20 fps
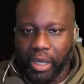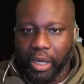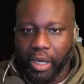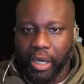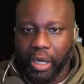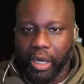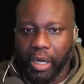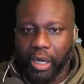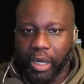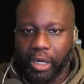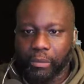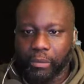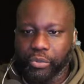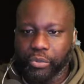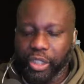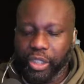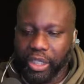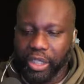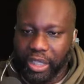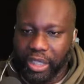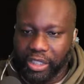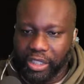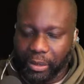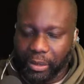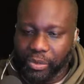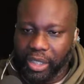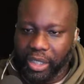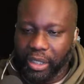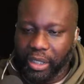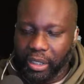Um, she gets
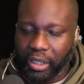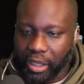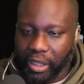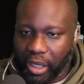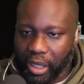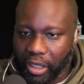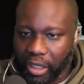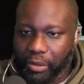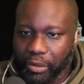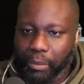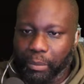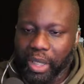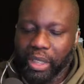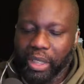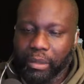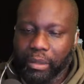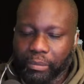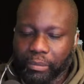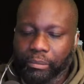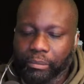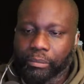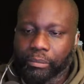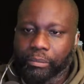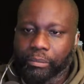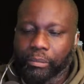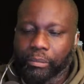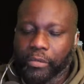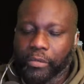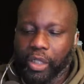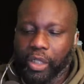upset, and other men
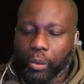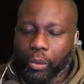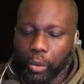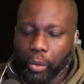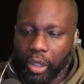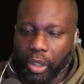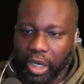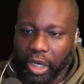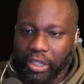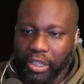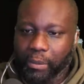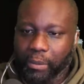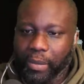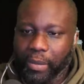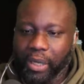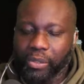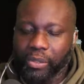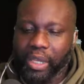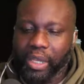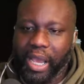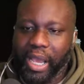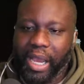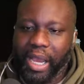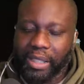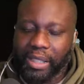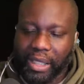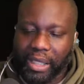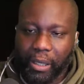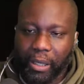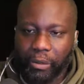or other males act
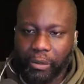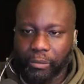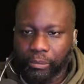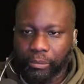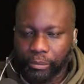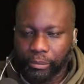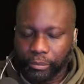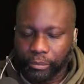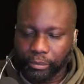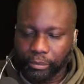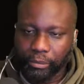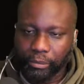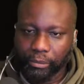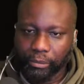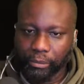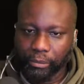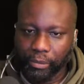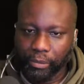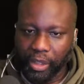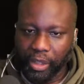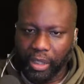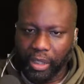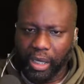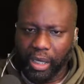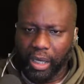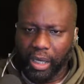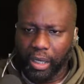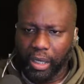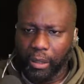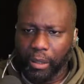out
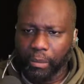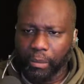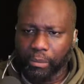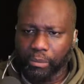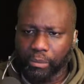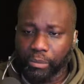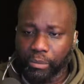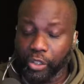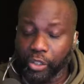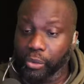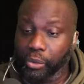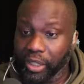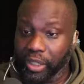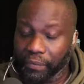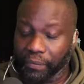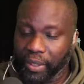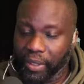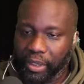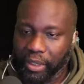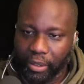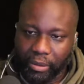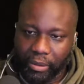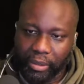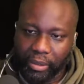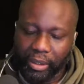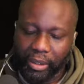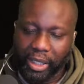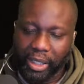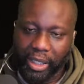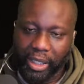um, to defend her.
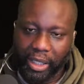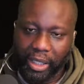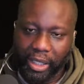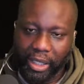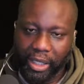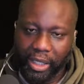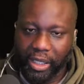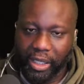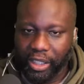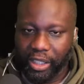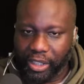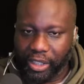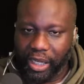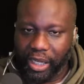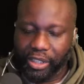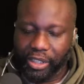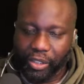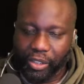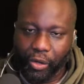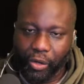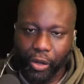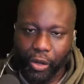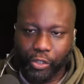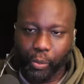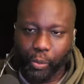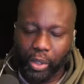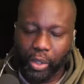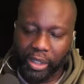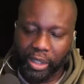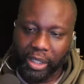And, and in this case, it caused
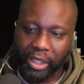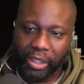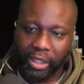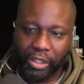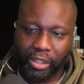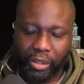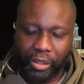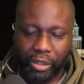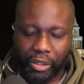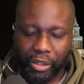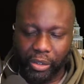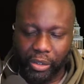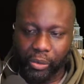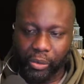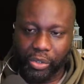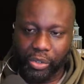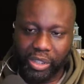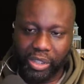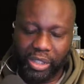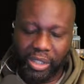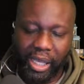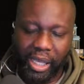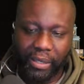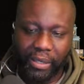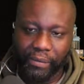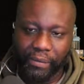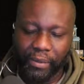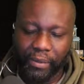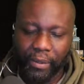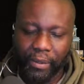one kid to, to lose his life.
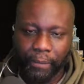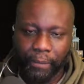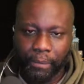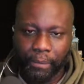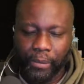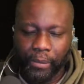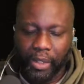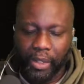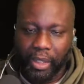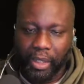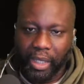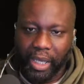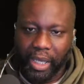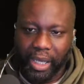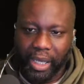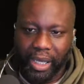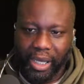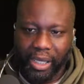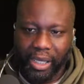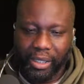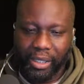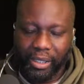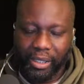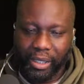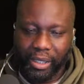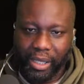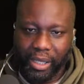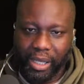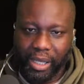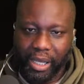And
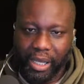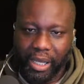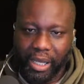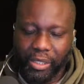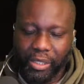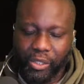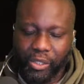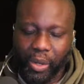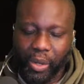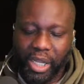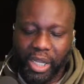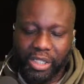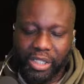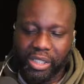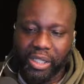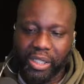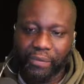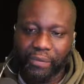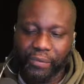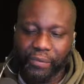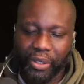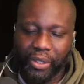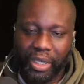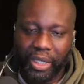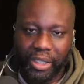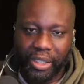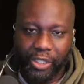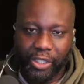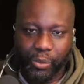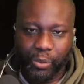so I just didn't feel like
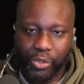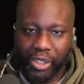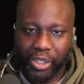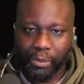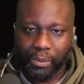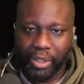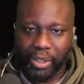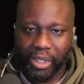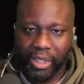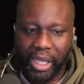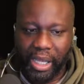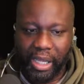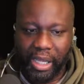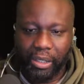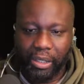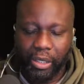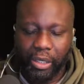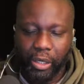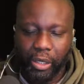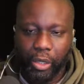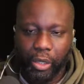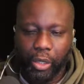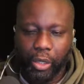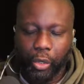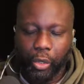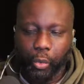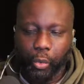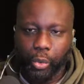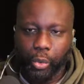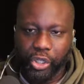this was something that
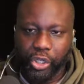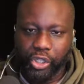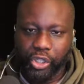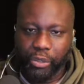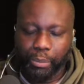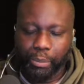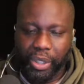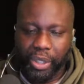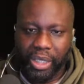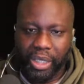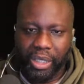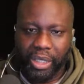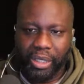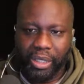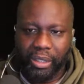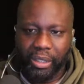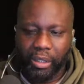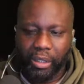we should be